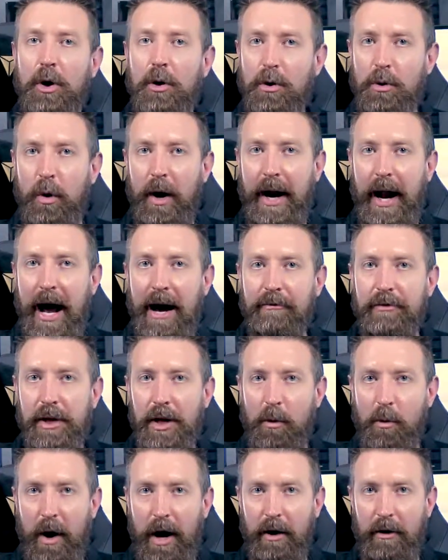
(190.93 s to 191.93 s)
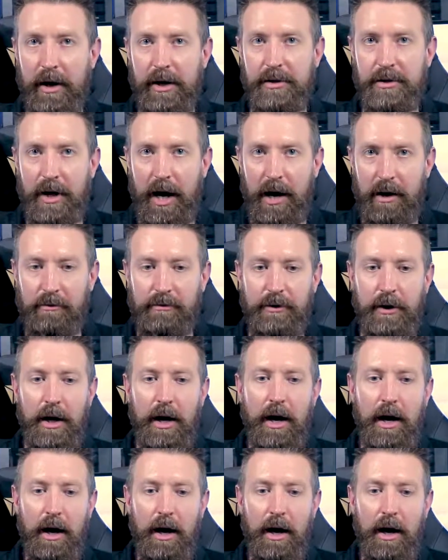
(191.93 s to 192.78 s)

don't quite have the awareness of.